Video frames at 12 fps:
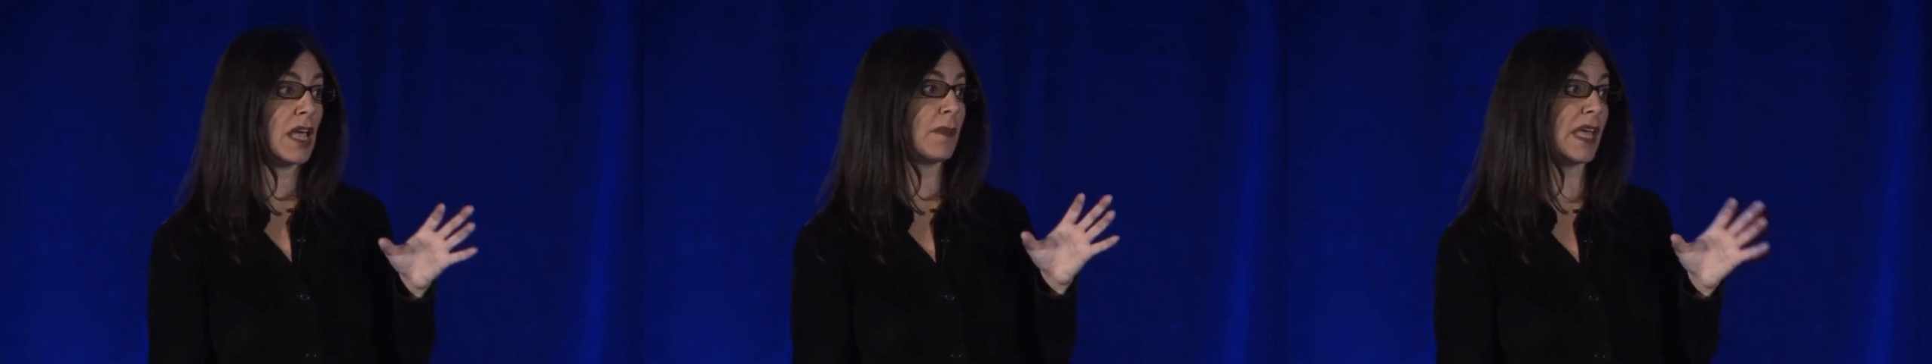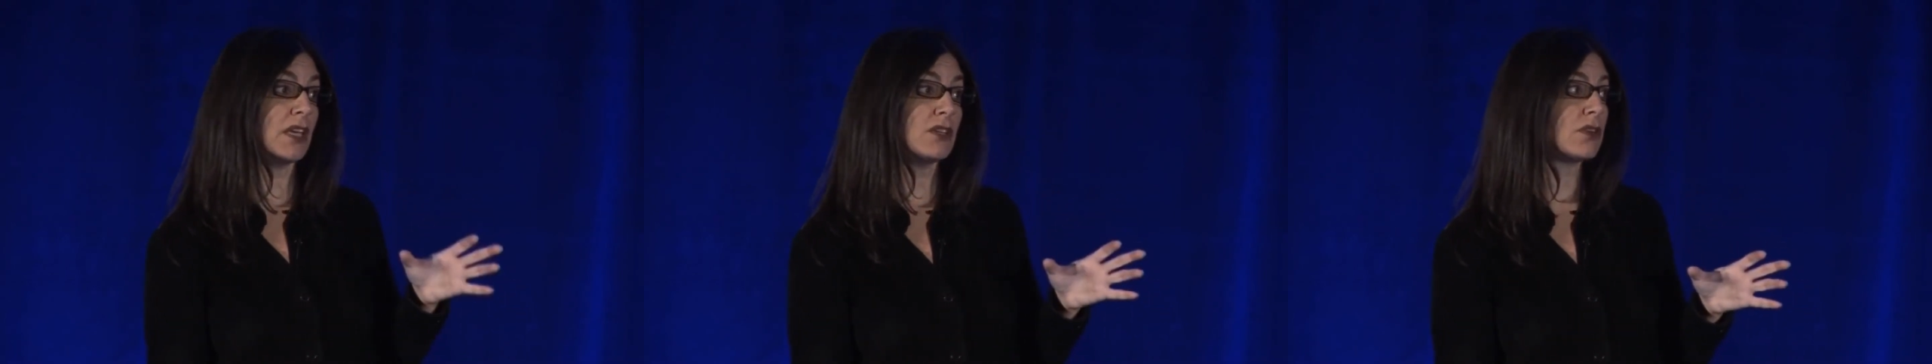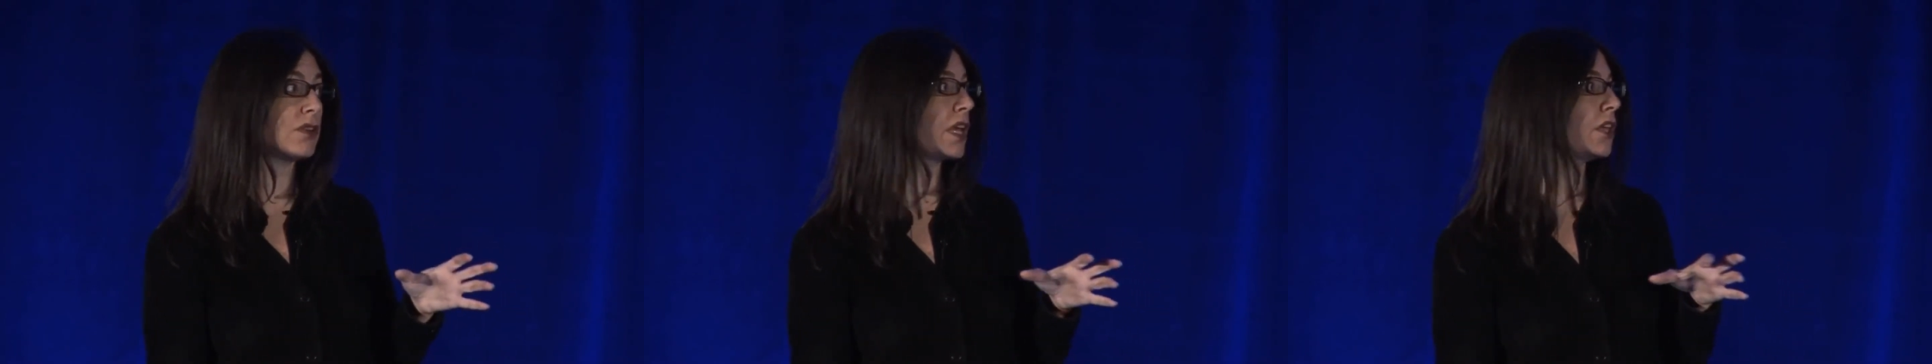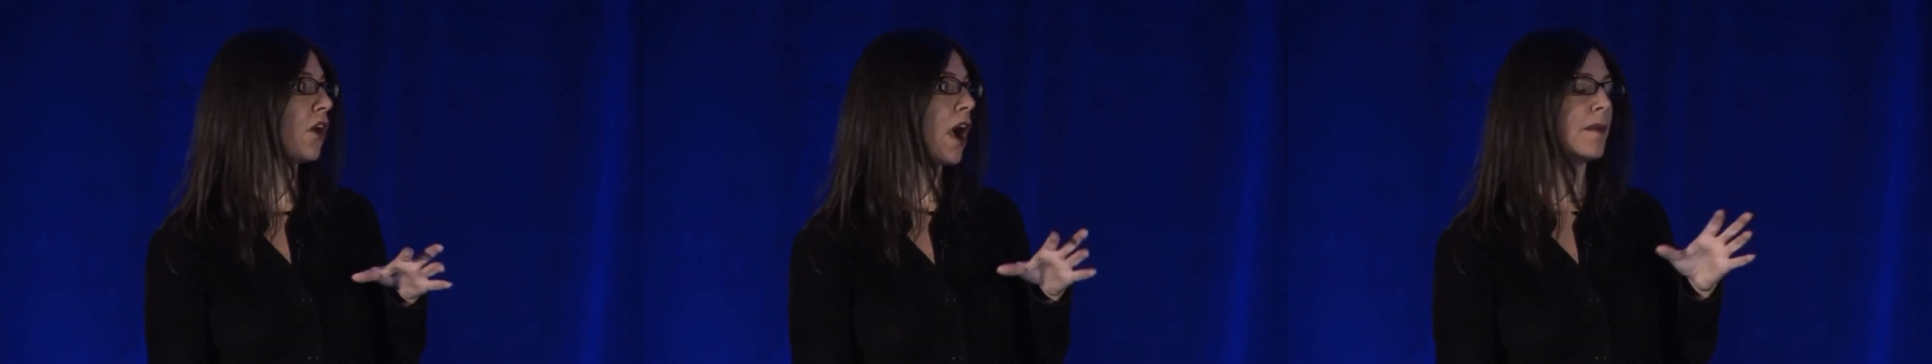making sure
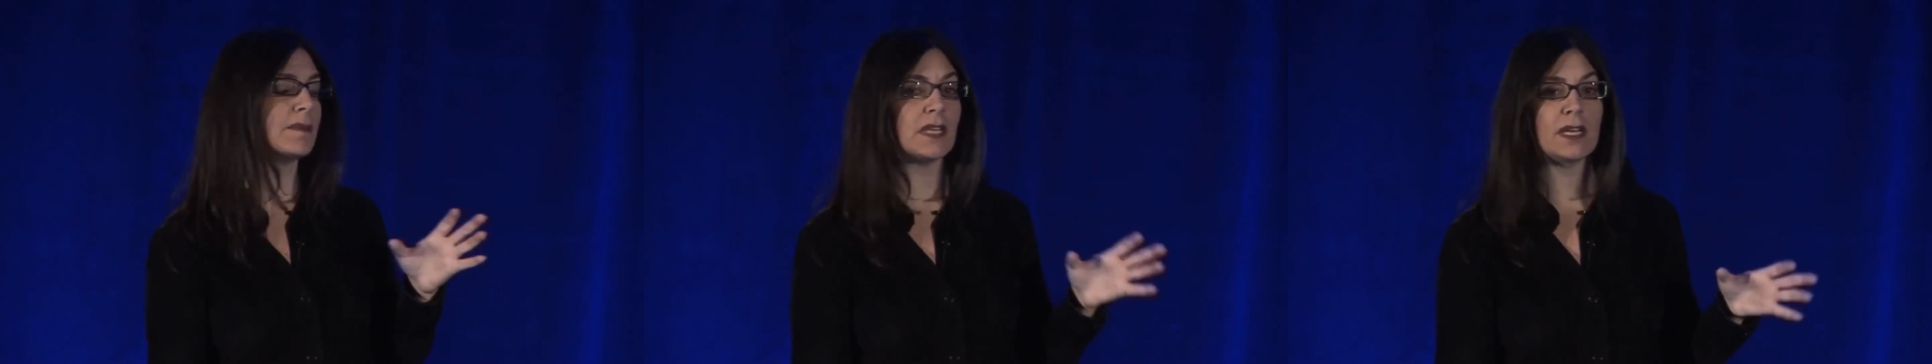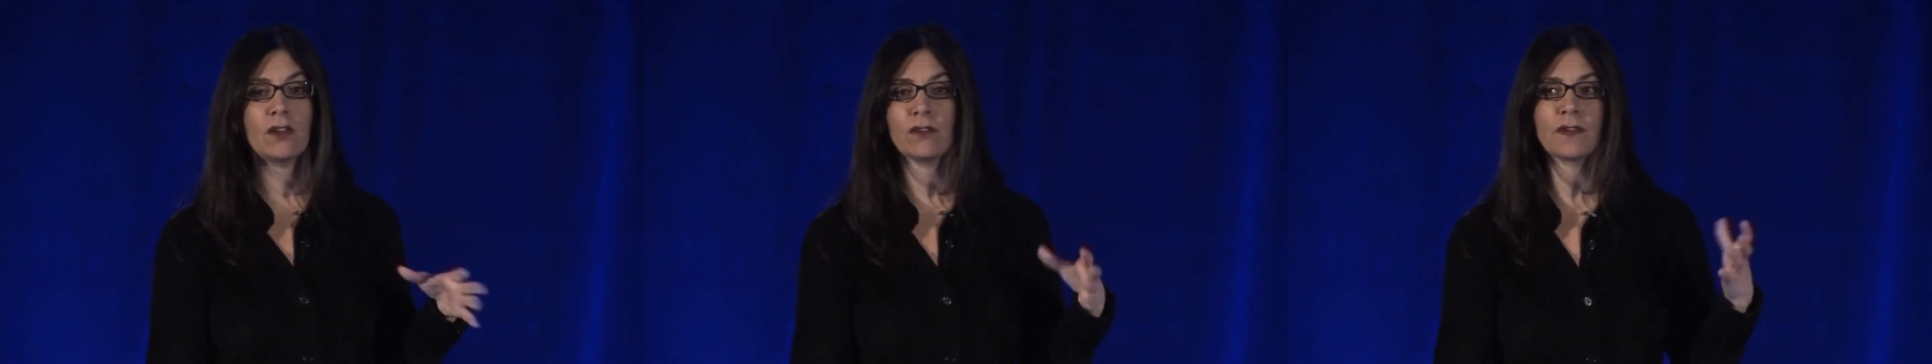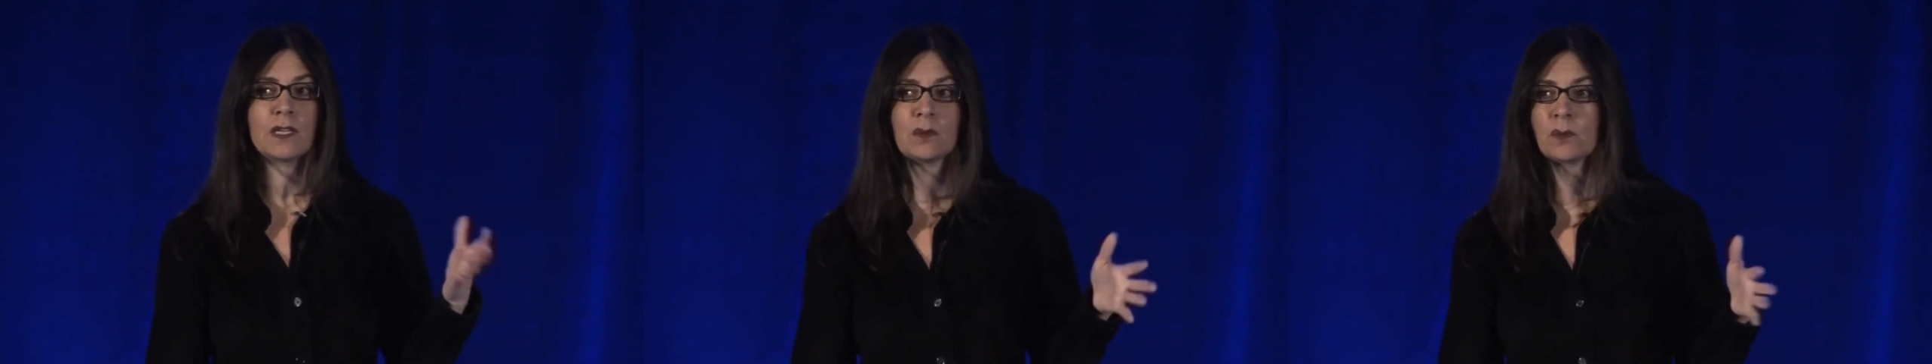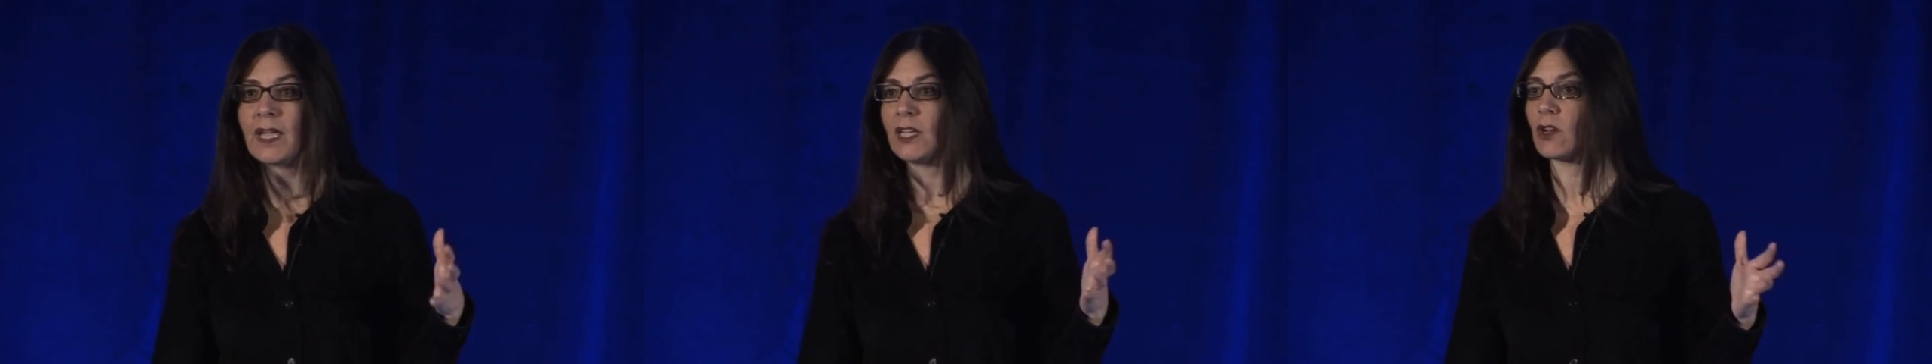that you're updating your
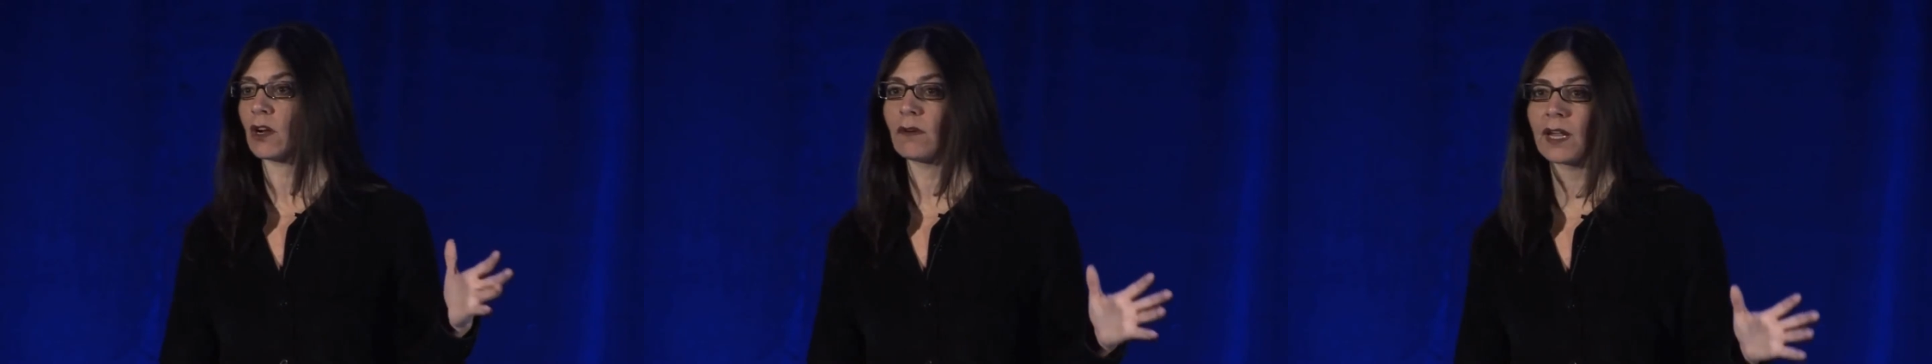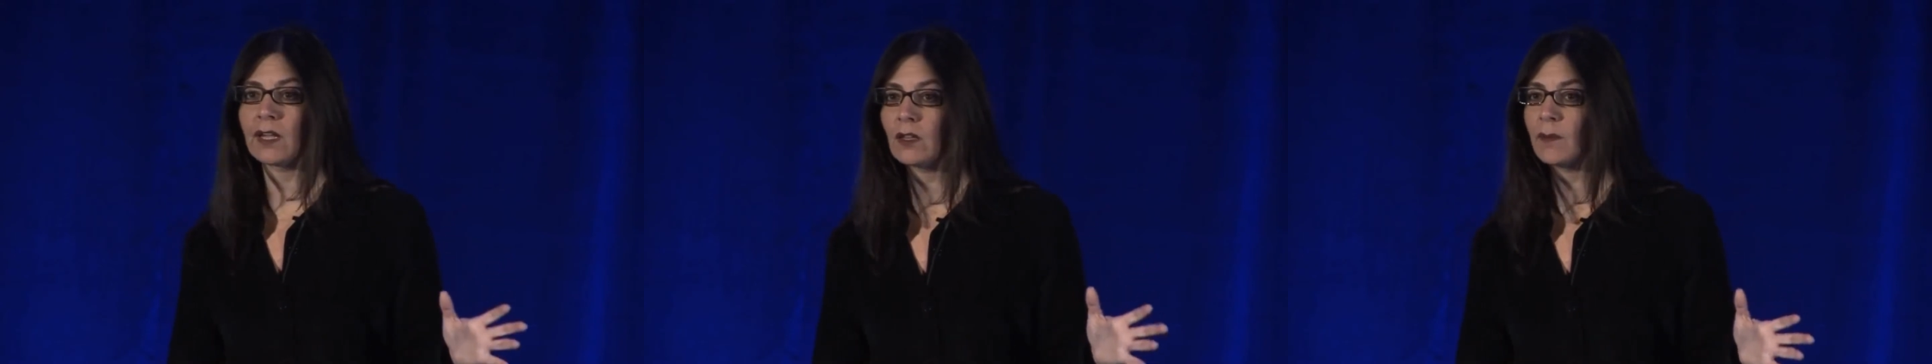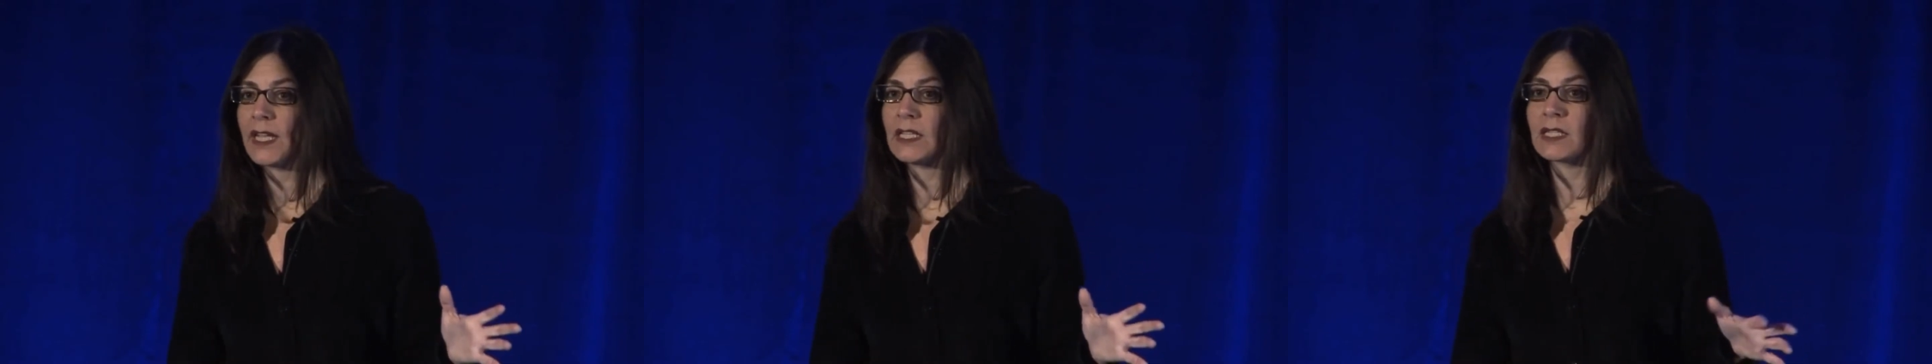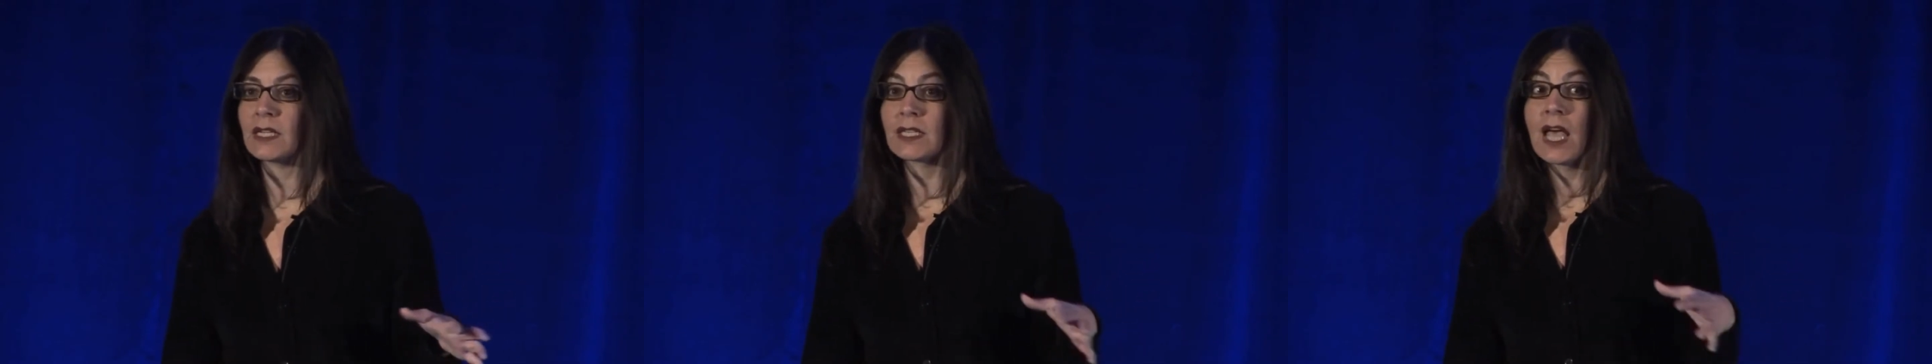Facebook page on a regular
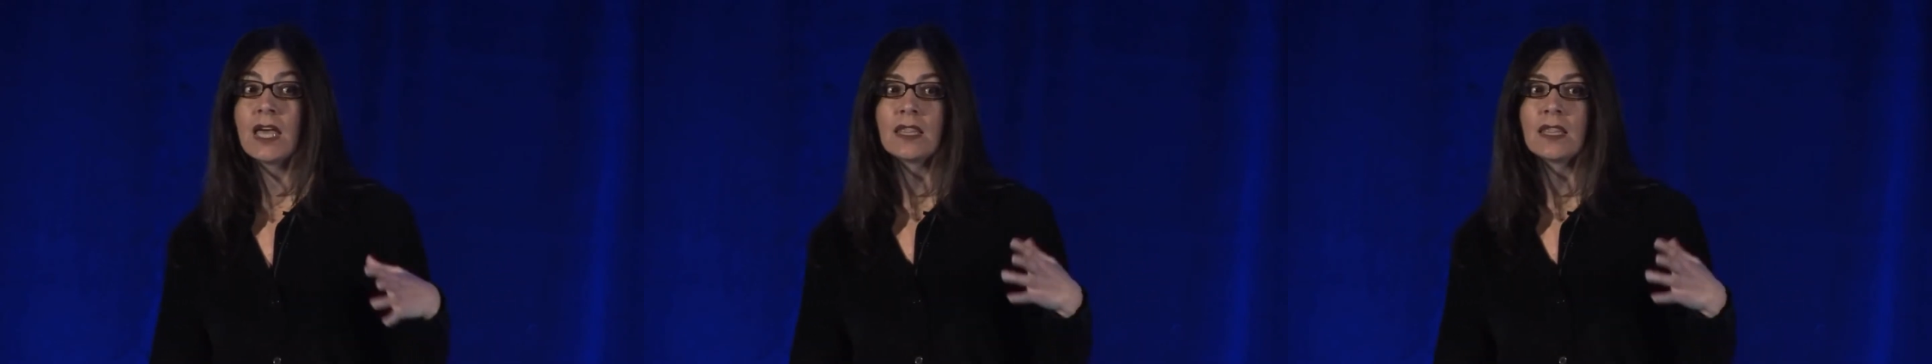basis.